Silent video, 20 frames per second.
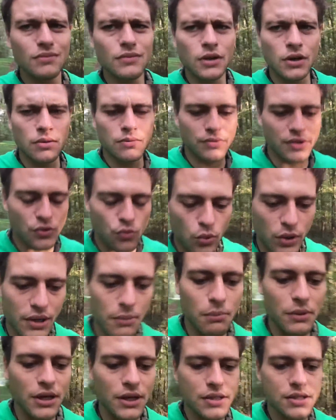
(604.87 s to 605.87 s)
No, that what it
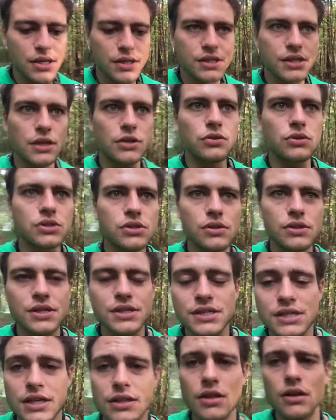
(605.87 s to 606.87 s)
means is that you'll start to
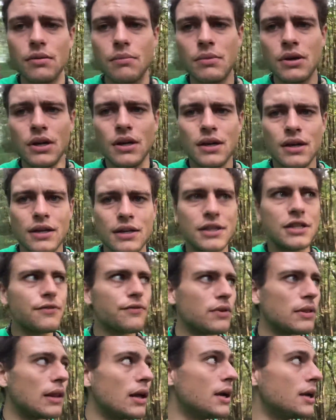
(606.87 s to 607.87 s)
see them in a
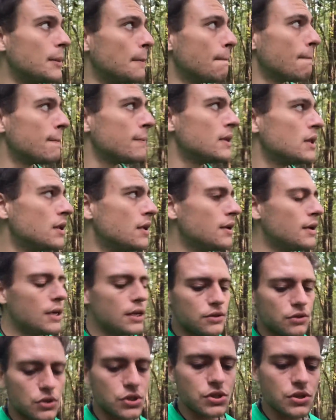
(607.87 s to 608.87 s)
different light.
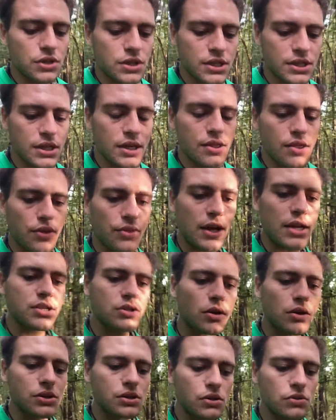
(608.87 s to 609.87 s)
And you'll start to see that that's
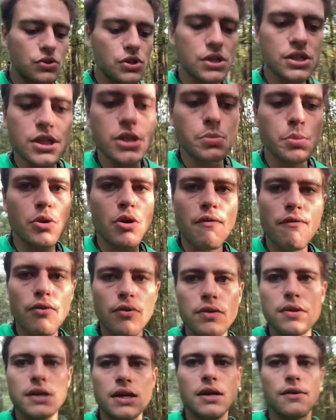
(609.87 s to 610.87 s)
also just as
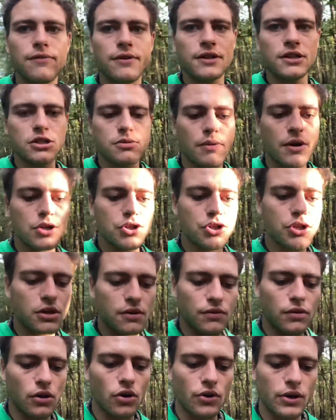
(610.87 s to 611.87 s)
beautiful and of an expression of
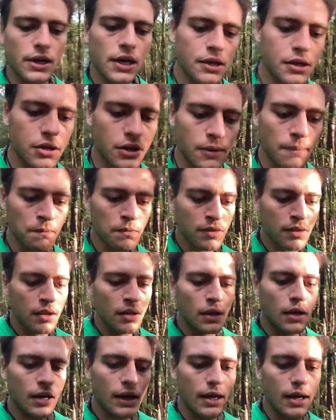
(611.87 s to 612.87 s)
the creator
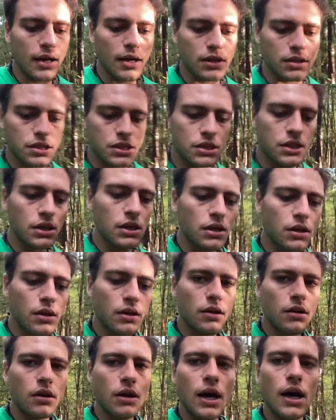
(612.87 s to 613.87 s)
as
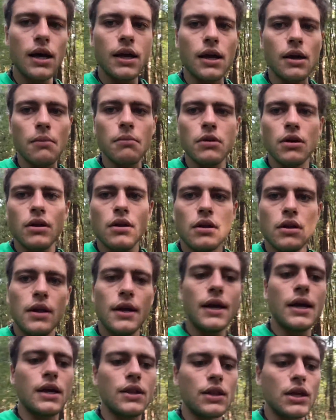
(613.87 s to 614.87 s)
I am.
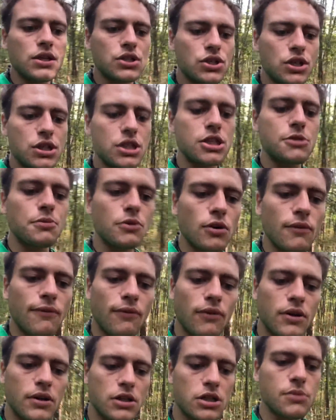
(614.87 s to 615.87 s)
And that's just as beautiful
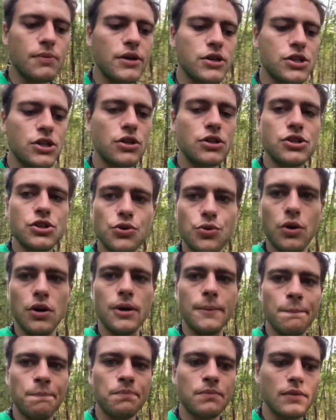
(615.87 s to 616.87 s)
an expression as you are.
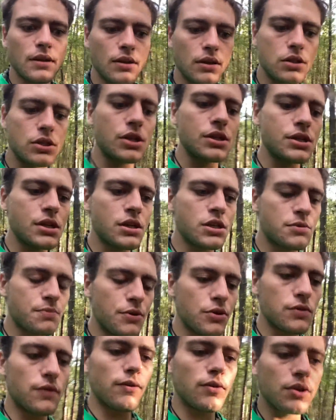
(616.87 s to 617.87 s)
And that's just as
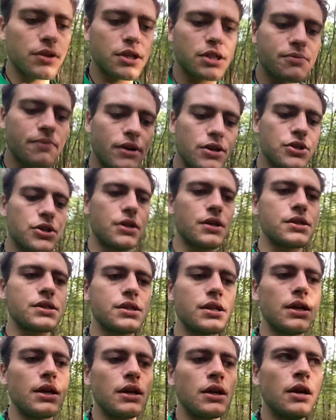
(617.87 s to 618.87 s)
beautiful an expression as
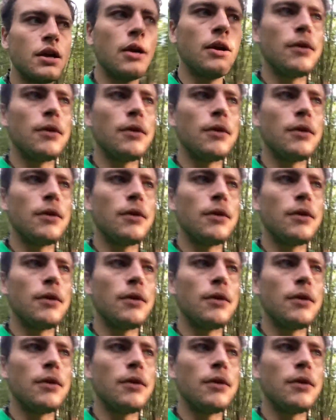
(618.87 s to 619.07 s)
the